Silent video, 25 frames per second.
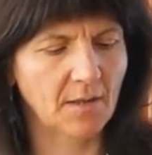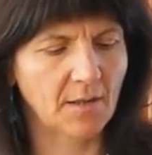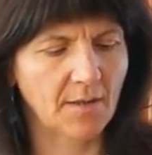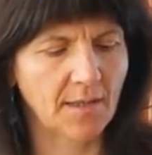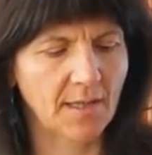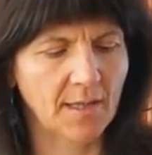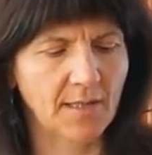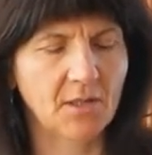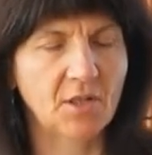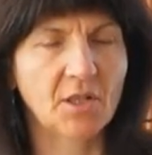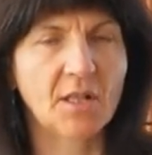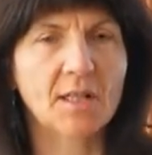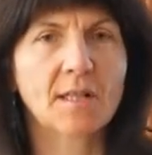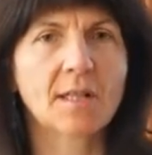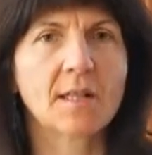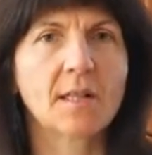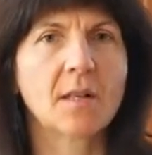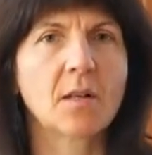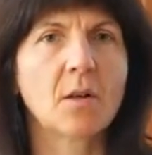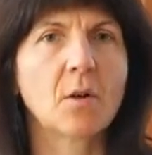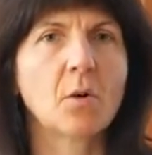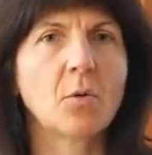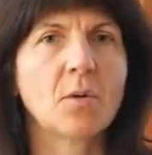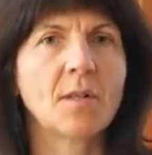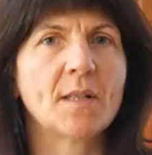that just
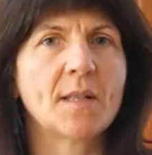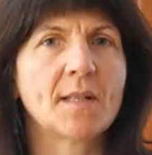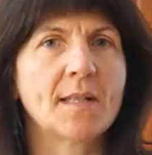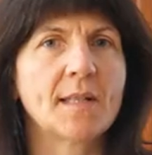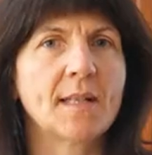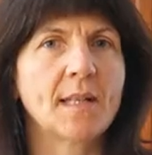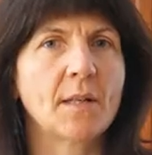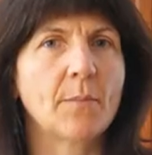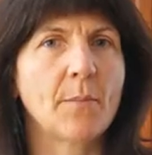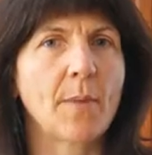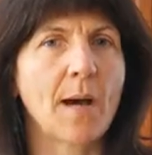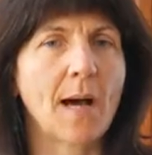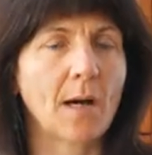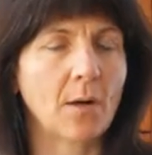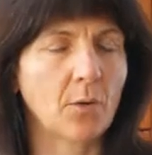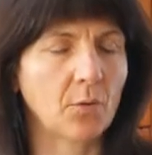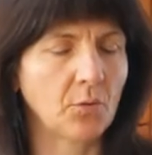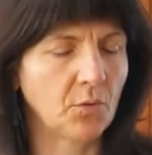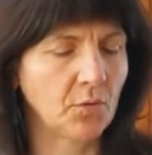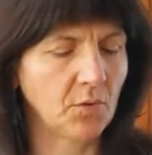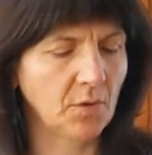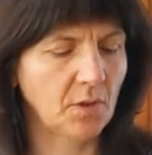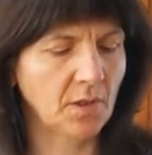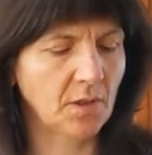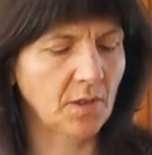holds the
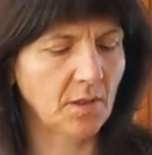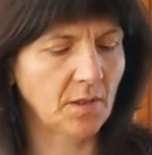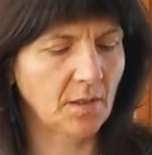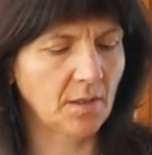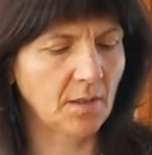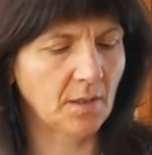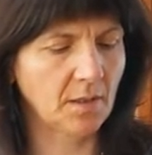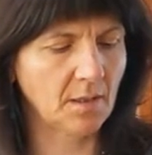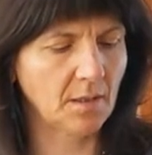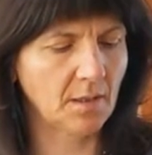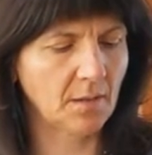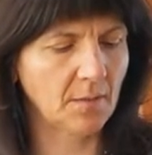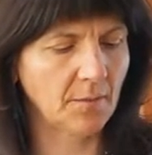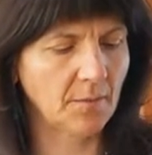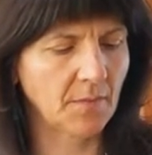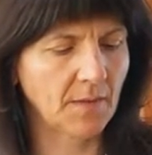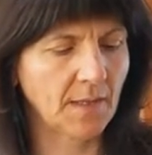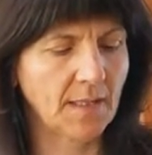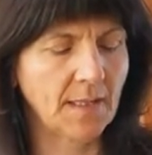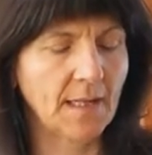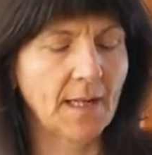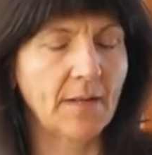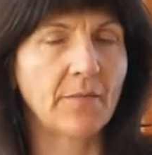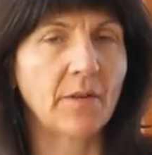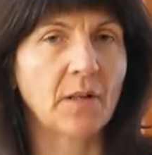amount
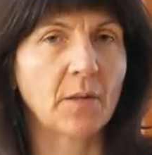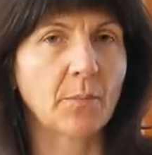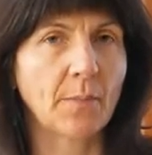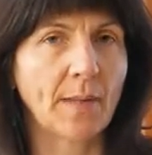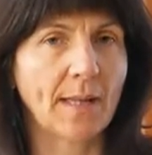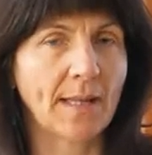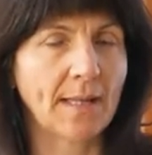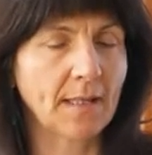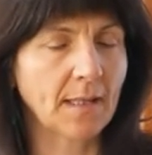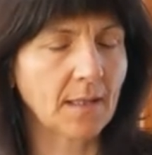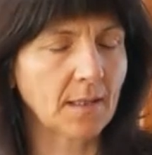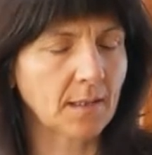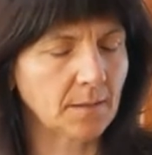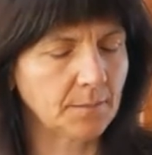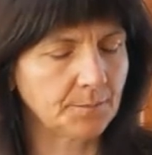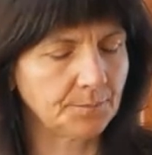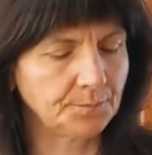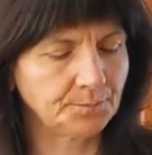that I will make.